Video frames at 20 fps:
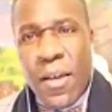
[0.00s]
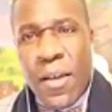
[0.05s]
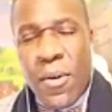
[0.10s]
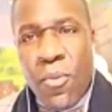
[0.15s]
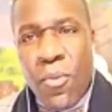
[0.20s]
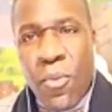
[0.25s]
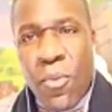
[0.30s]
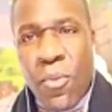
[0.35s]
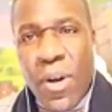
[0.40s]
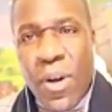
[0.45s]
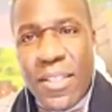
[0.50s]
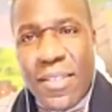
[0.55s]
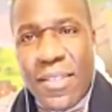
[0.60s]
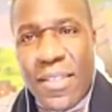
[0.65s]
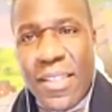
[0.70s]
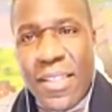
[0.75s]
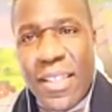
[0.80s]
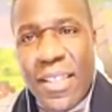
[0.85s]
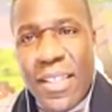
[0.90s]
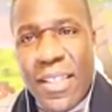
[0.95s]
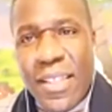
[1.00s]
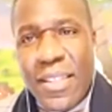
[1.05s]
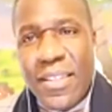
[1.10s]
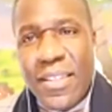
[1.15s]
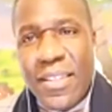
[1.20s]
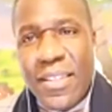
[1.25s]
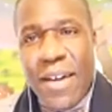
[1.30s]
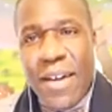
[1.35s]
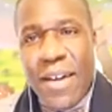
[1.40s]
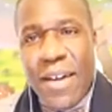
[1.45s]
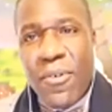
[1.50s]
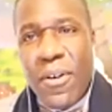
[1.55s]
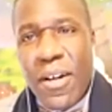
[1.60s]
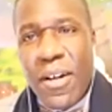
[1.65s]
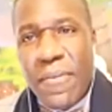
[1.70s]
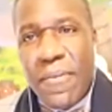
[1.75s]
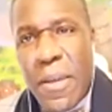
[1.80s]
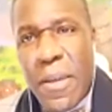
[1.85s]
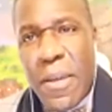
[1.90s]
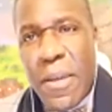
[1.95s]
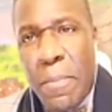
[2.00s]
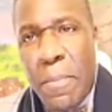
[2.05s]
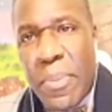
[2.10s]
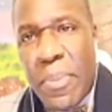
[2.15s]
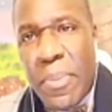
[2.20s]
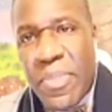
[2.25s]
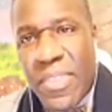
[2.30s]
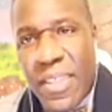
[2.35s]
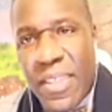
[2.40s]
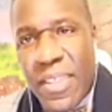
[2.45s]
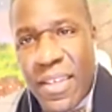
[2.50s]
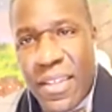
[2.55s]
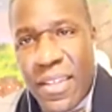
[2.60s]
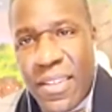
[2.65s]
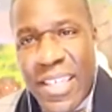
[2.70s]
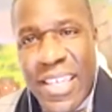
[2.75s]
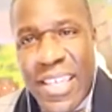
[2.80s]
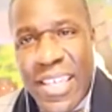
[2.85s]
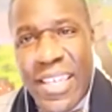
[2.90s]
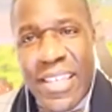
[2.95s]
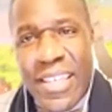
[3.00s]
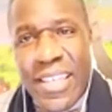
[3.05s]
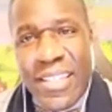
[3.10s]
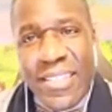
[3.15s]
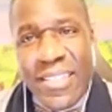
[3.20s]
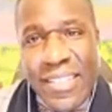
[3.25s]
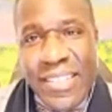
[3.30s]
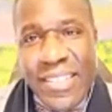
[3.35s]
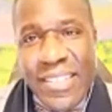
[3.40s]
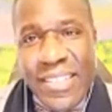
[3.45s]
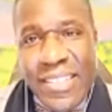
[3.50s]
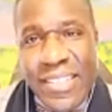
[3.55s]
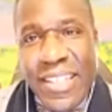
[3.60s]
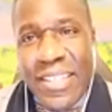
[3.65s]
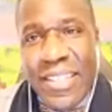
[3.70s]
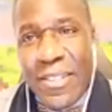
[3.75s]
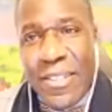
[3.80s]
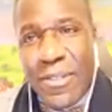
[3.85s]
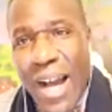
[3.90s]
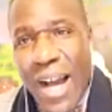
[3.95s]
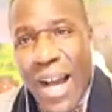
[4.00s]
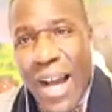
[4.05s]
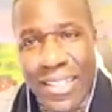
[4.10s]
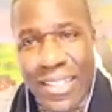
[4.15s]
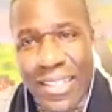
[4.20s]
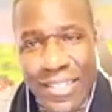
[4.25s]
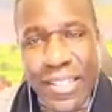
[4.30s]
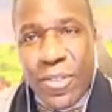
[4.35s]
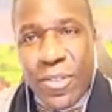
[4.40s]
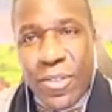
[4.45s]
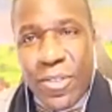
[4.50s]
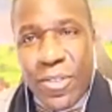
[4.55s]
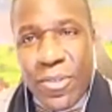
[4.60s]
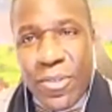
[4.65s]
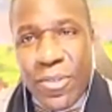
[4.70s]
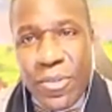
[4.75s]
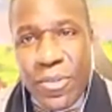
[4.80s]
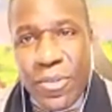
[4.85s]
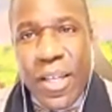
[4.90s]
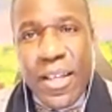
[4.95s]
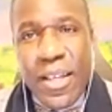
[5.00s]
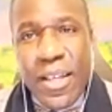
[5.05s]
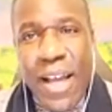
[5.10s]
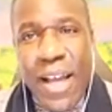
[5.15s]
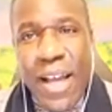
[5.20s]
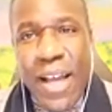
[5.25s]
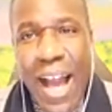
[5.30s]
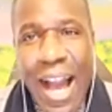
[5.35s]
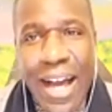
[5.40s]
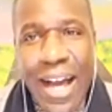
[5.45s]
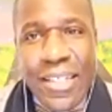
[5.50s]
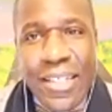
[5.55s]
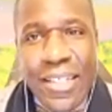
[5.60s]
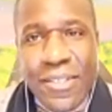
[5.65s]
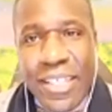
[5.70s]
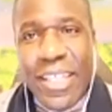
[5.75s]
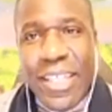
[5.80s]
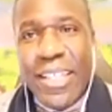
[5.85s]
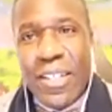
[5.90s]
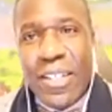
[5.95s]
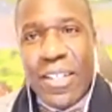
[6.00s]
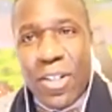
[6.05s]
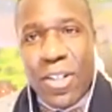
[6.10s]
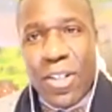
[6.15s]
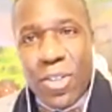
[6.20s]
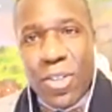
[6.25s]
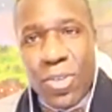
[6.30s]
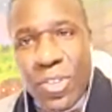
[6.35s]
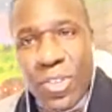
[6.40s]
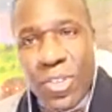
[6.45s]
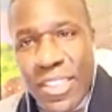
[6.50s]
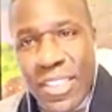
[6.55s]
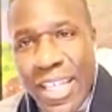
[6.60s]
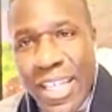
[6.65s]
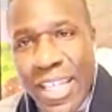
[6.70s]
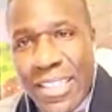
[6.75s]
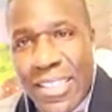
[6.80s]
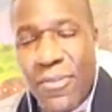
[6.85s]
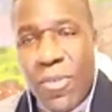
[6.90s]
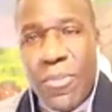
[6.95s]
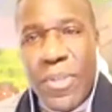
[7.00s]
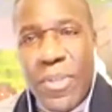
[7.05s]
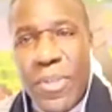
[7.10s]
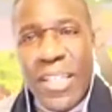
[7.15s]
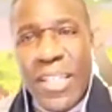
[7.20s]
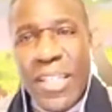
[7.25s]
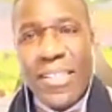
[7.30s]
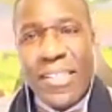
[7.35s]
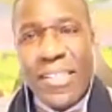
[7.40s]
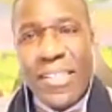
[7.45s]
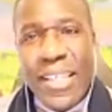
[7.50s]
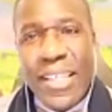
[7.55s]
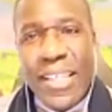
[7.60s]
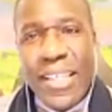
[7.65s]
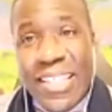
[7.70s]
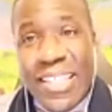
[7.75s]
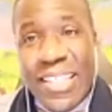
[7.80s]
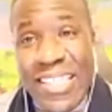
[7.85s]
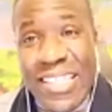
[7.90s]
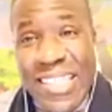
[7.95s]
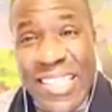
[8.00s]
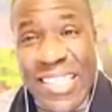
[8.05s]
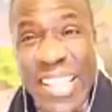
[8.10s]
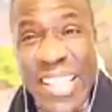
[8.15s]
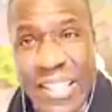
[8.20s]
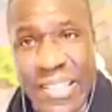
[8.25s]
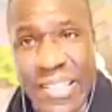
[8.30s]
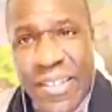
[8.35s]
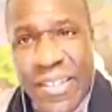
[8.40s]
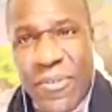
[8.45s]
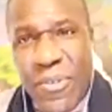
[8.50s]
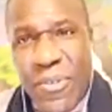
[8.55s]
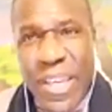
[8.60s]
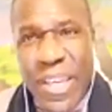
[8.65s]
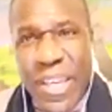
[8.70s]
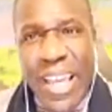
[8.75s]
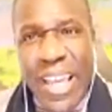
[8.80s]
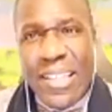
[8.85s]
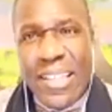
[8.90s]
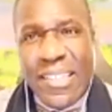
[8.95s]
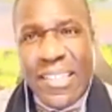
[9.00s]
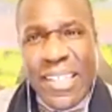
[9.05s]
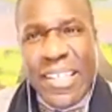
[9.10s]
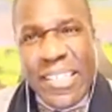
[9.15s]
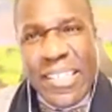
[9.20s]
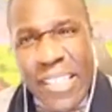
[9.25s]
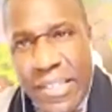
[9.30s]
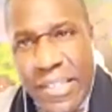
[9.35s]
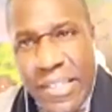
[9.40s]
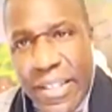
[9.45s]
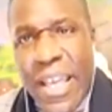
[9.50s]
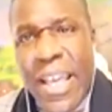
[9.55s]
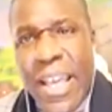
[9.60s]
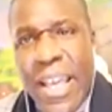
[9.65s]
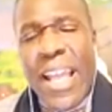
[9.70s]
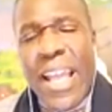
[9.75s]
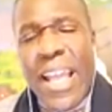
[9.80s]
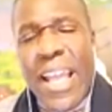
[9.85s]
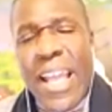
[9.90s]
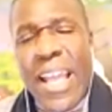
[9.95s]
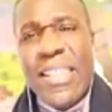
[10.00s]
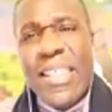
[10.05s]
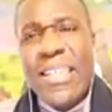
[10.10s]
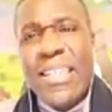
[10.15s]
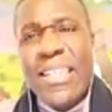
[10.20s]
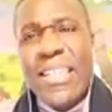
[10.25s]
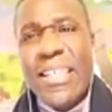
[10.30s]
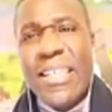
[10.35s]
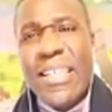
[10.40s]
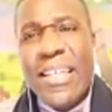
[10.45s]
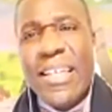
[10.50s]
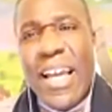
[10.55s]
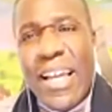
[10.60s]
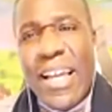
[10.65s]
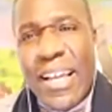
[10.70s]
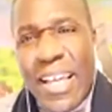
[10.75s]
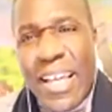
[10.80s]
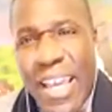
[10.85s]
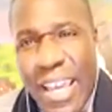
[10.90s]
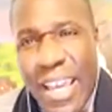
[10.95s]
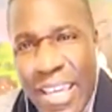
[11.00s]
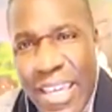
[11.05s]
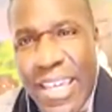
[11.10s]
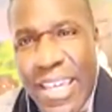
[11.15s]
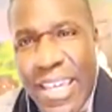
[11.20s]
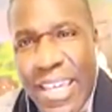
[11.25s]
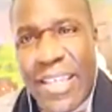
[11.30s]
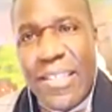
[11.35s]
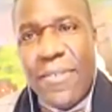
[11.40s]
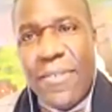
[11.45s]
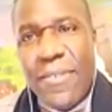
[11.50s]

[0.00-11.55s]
what's the level of empathy? The E in see you, I see you. I is, again, inclusion. S is for being seen and sensed. If you can't see it, sense it. And then the E is